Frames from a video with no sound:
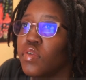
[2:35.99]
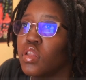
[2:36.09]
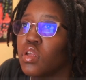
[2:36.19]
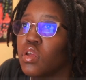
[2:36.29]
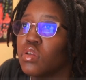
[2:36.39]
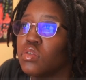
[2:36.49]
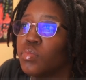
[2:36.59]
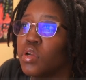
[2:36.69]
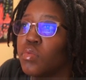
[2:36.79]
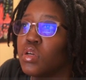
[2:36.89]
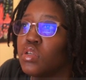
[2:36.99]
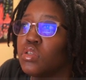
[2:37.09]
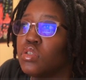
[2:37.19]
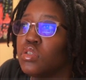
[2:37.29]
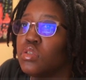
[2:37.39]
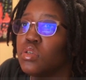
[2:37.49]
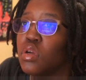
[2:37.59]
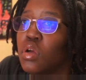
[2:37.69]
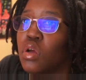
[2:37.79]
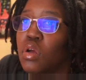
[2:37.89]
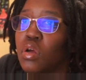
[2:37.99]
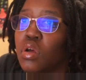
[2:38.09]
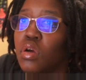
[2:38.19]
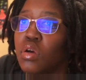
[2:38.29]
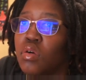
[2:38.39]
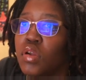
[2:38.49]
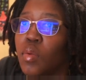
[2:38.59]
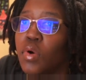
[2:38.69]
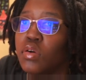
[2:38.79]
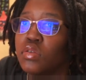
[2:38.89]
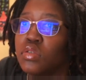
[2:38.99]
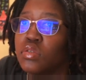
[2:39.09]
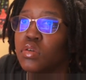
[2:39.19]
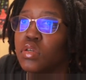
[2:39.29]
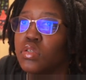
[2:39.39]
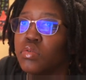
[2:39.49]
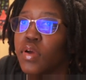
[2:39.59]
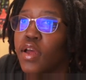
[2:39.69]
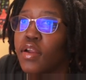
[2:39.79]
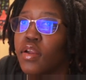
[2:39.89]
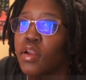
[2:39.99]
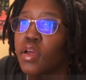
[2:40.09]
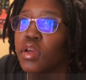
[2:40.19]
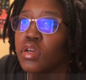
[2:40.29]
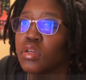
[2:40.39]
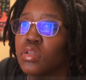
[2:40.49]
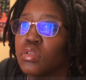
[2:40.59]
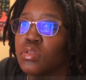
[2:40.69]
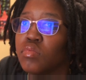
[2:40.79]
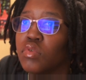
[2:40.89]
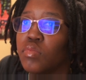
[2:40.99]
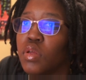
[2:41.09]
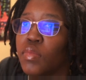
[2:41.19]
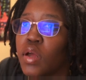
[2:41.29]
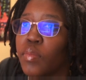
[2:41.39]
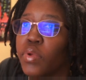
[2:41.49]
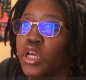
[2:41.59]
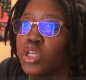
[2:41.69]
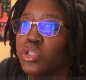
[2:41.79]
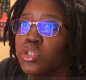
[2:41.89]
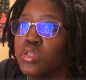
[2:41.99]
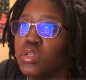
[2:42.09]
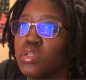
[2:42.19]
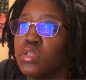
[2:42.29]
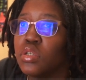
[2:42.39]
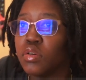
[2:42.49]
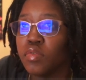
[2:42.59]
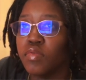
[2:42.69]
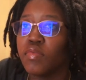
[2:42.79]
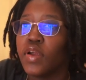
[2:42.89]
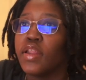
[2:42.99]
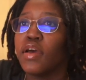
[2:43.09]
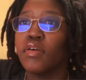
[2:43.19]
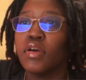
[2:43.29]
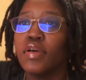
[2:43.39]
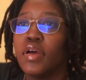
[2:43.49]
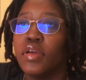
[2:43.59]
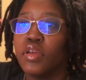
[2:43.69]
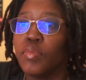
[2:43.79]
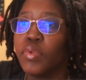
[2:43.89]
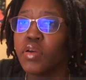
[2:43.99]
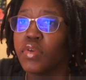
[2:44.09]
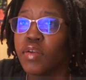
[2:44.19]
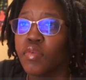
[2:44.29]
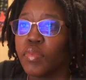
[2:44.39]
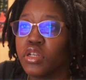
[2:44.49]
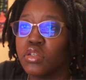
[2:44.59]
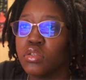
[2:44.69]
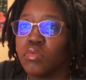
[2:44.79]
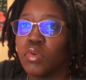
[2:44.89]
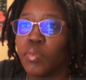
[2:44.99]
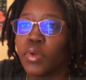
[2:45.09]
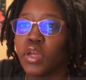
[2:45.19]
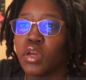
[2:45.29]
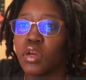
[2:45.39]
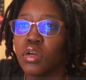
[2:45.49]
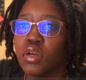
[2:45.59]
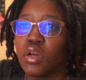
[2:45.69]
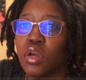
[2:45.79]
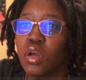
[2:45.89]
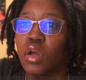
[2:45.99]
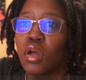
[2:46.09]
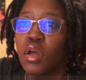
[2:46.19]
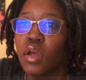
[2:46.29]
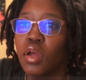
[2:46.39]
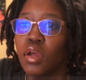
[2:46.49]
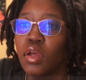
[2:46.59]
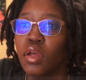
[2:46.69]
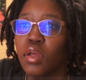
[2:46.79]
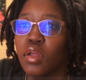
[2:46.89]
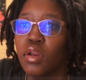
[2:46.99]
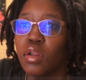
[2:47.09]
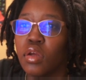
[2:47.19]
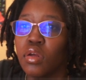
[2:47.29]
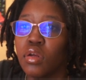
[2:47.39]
things pretty much. What I'm also going to add next will be my pictures. So right now you can pick whatever pictures you want to pick and